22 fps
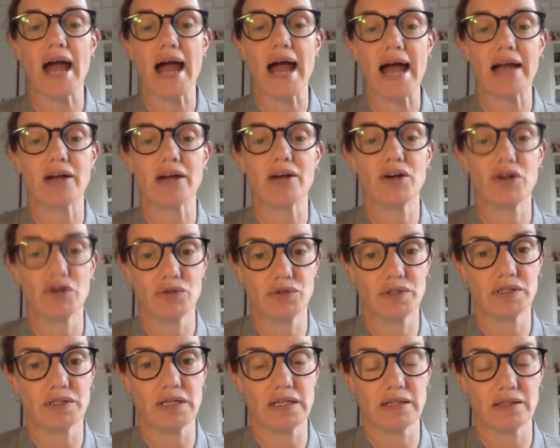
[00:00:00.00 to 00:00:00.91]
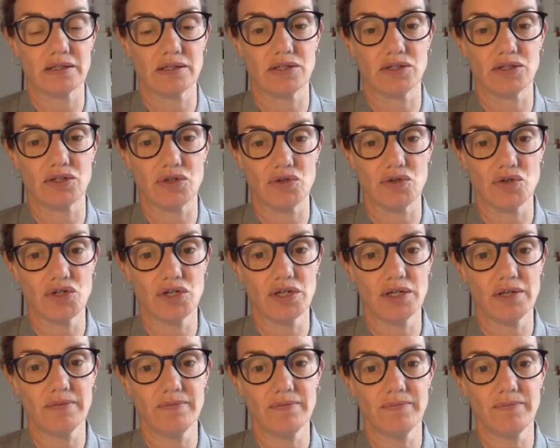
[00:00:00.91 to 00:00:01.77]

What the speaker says: at a host institution